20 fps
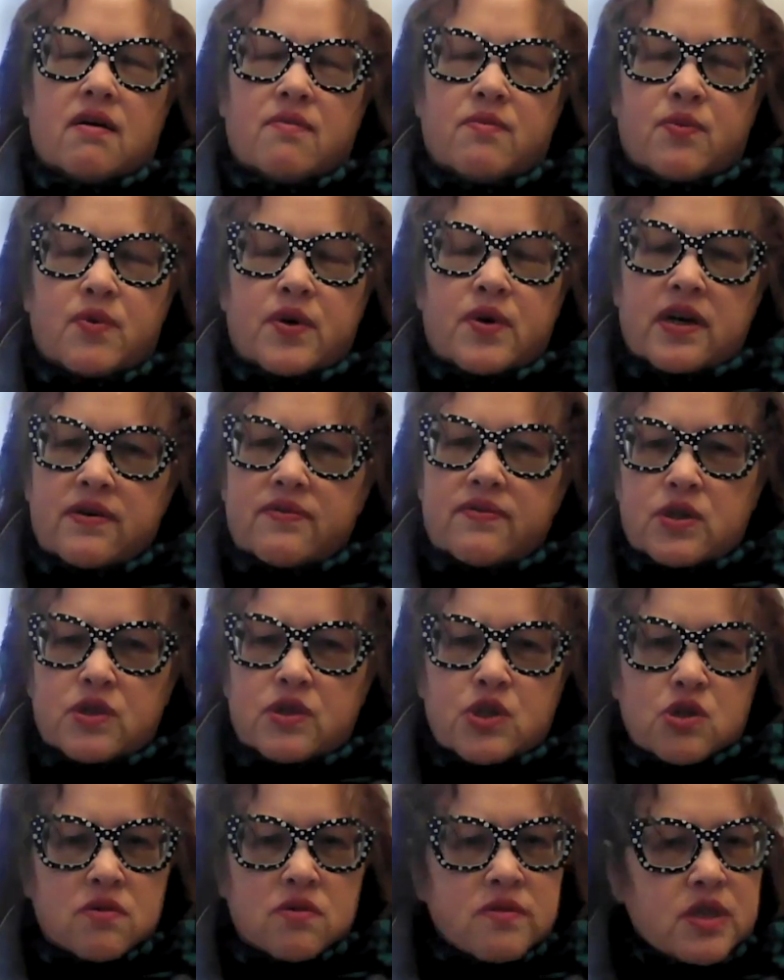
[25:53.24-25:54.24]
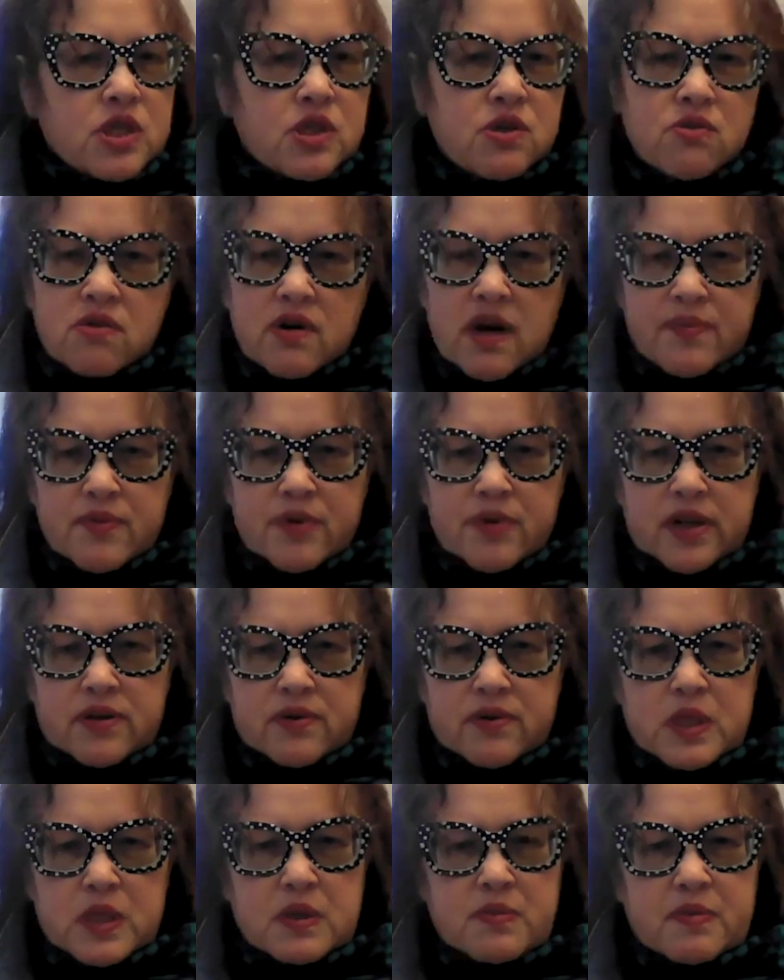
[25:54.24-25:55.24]
We have a German tour
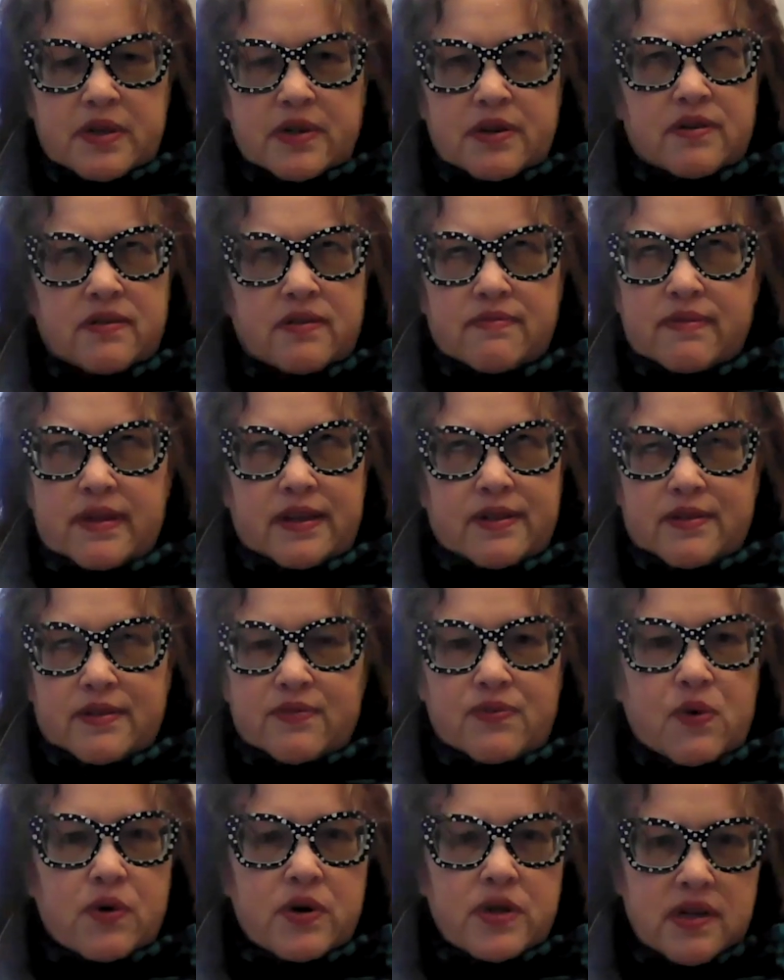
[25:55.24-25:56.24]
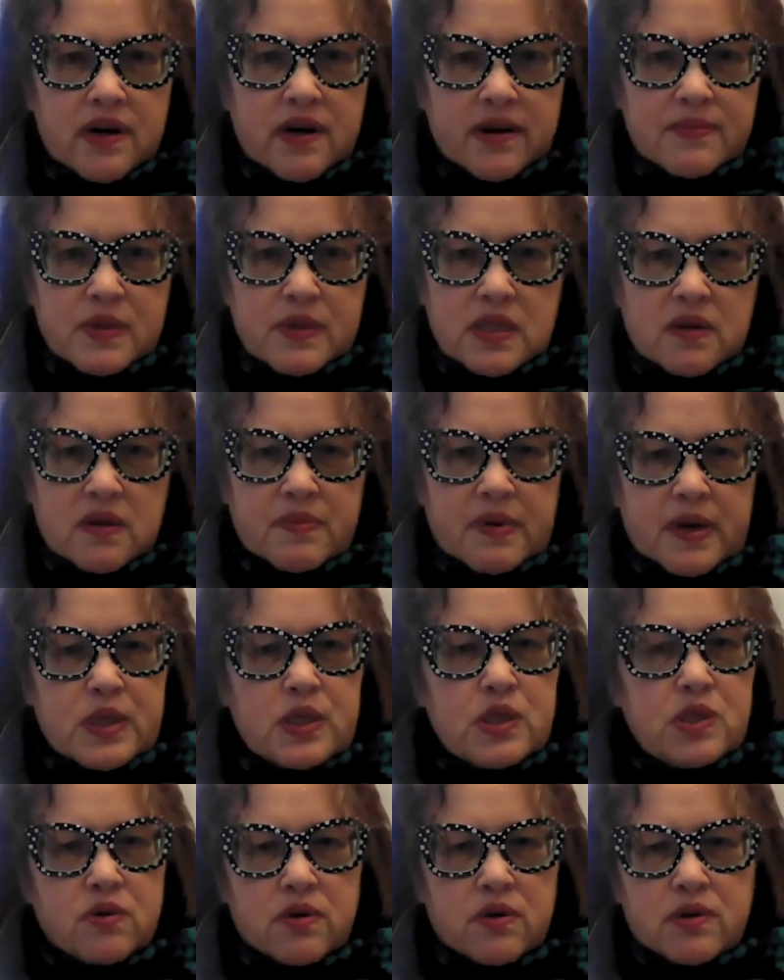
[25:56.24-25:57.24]
operator that's been here like 4 times in the
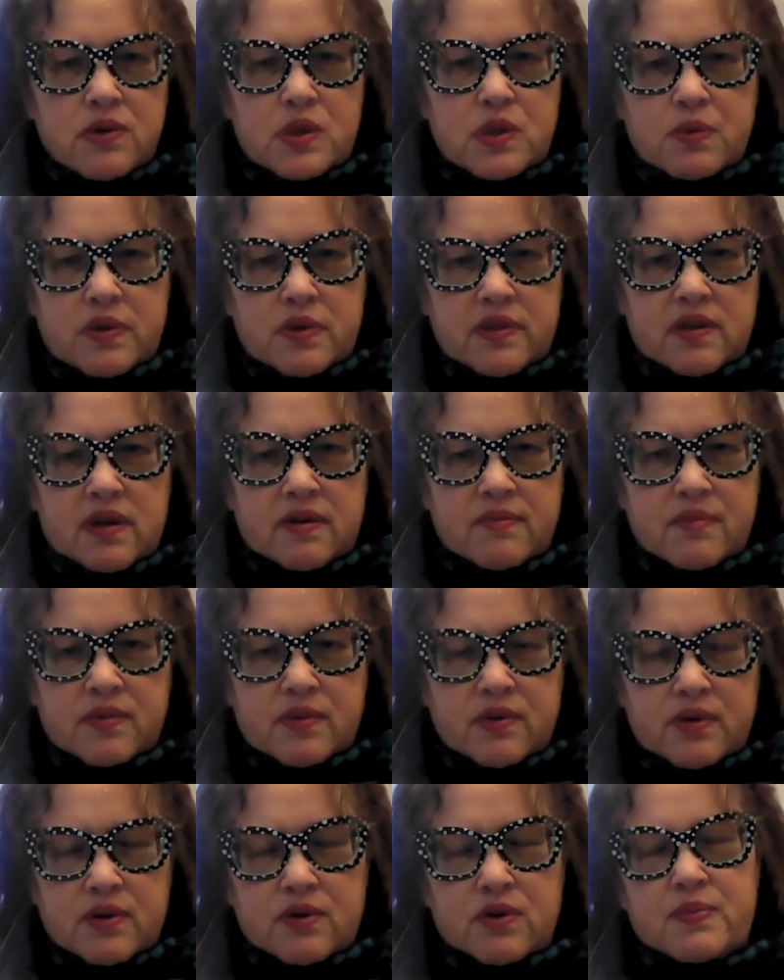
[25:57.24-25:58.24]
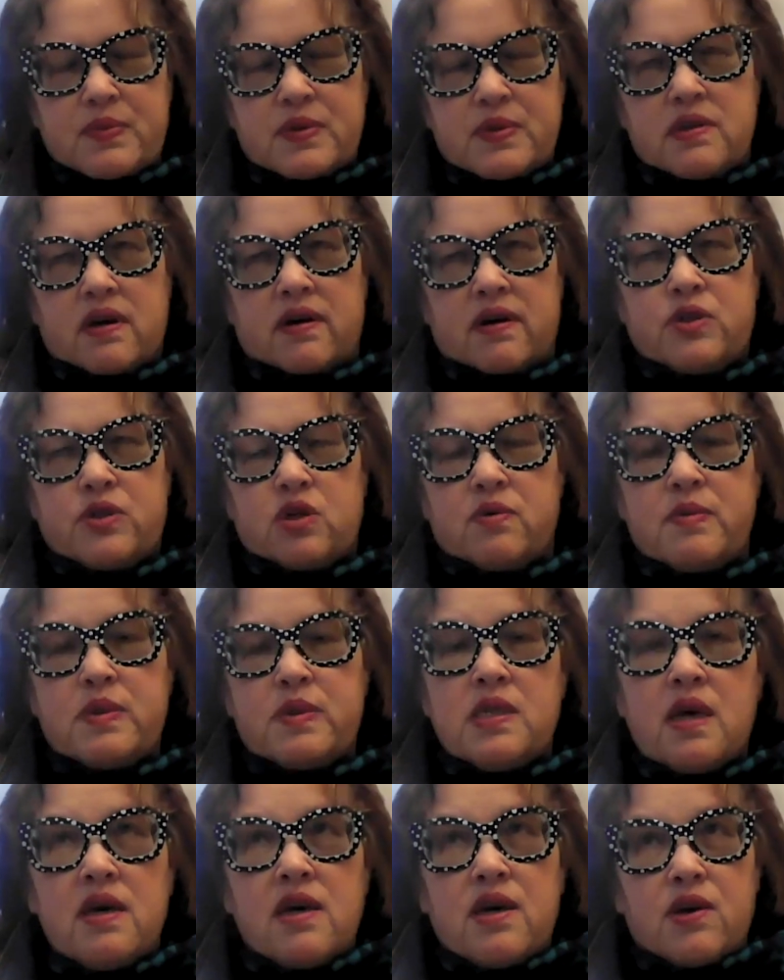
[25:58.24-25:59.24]
past 2 years with groups of
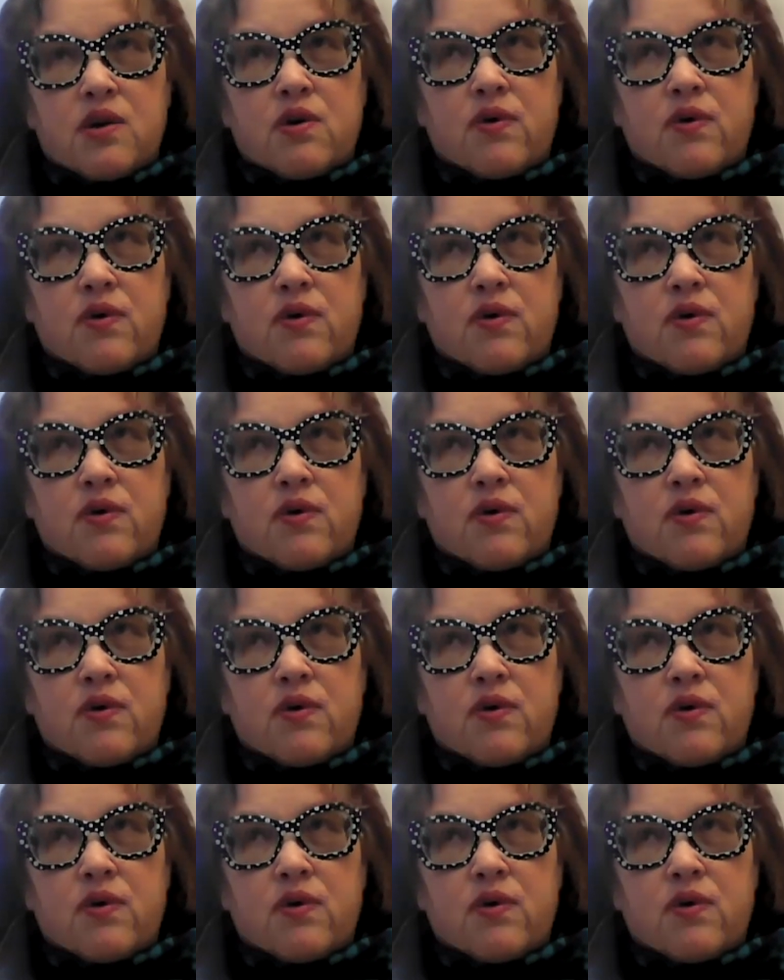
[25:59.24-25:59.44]
Germans who